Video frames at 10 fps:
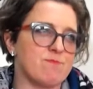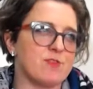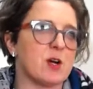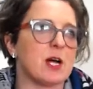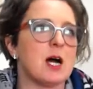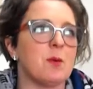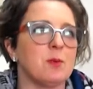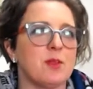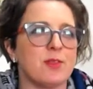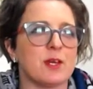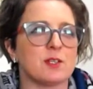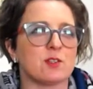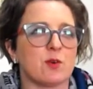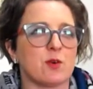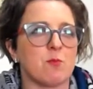are a couple of things that
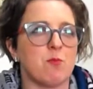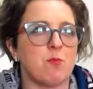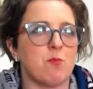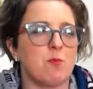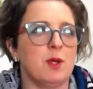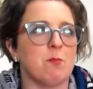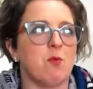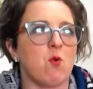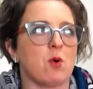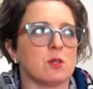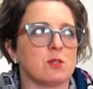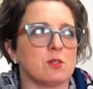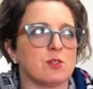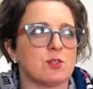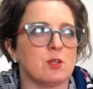are
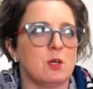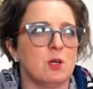important